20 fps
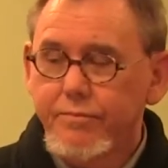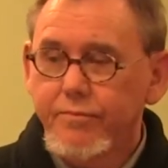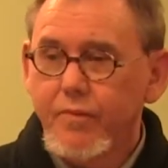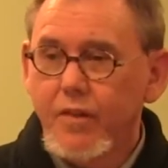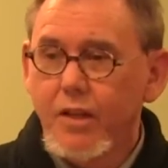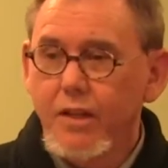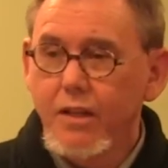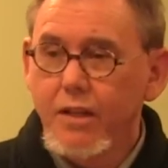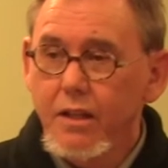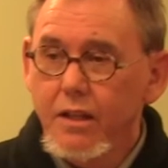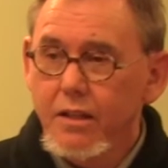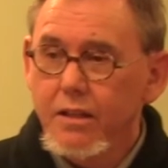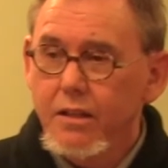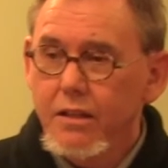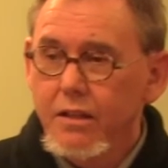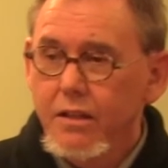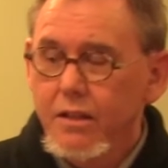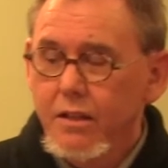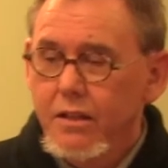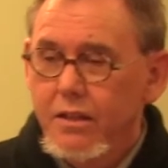
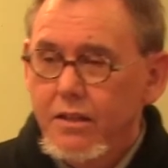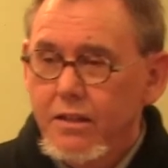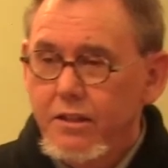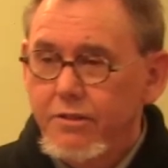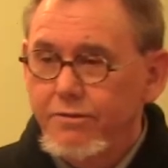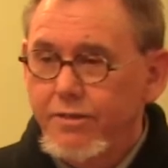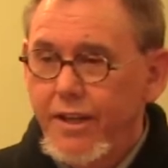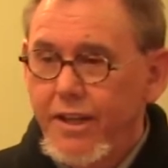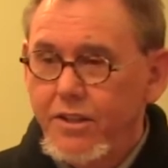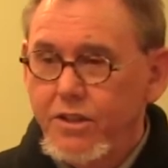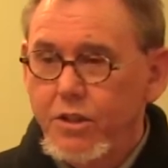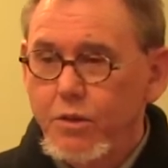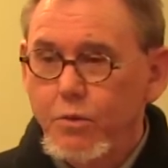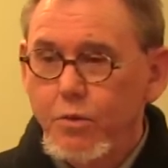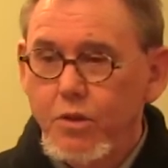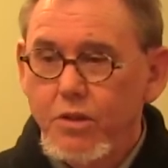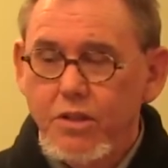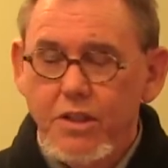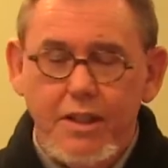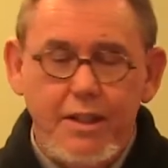The fancy
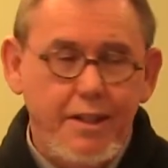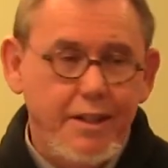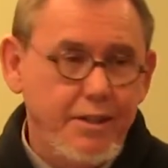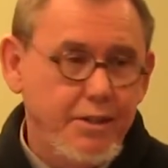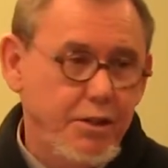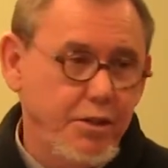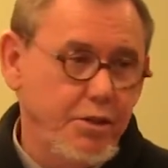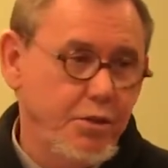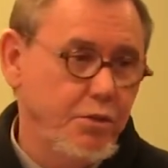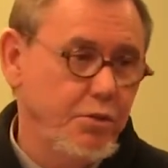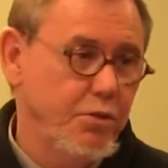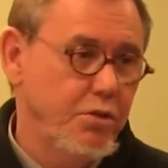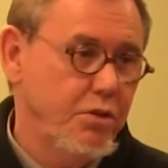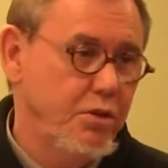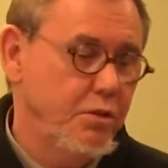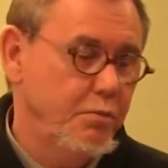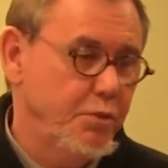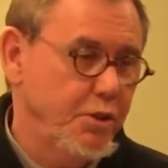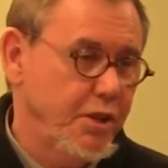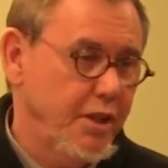word that I like to
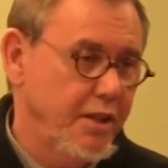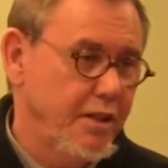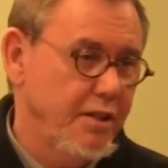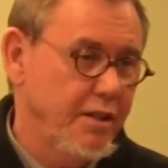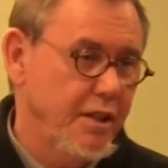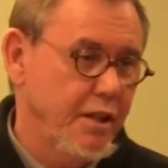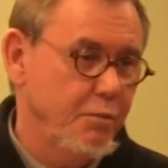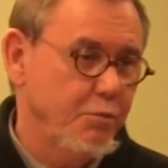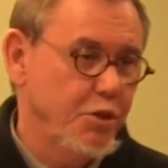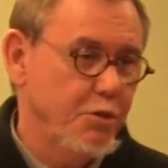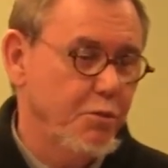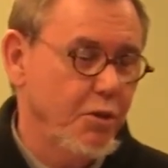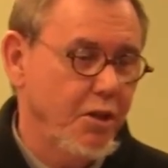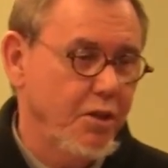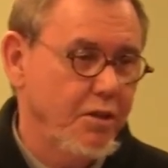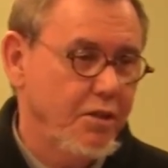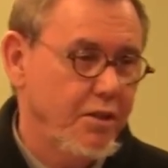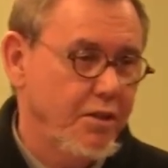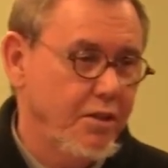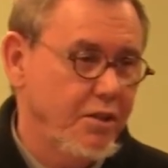use to pretend that I'm
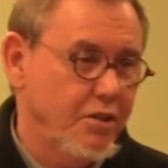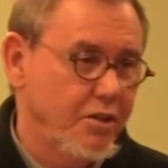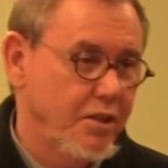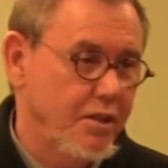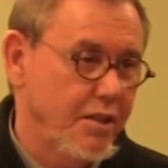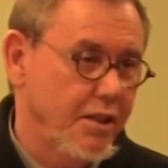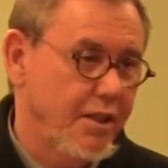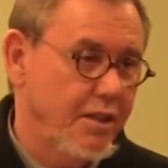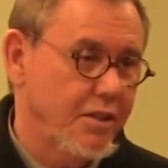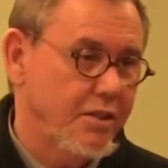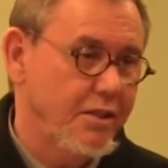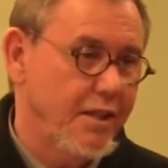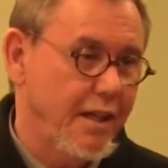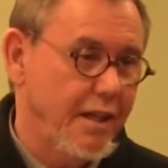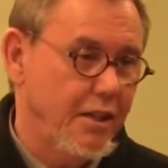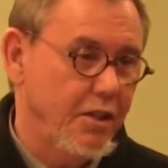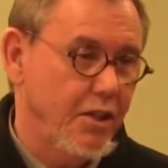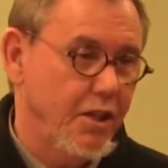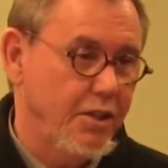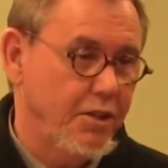smart is that it's
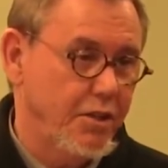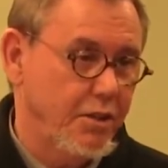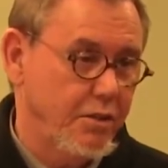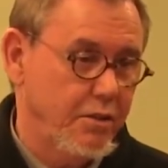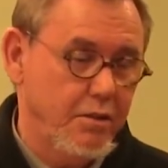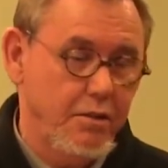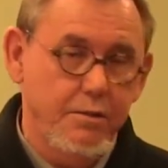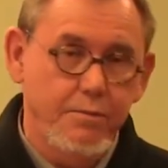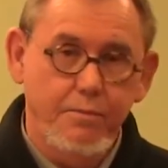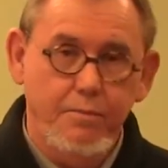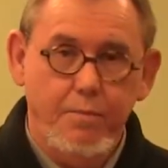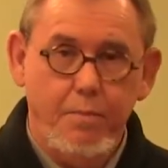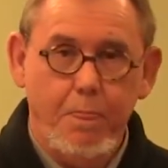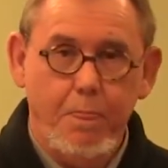dialogical.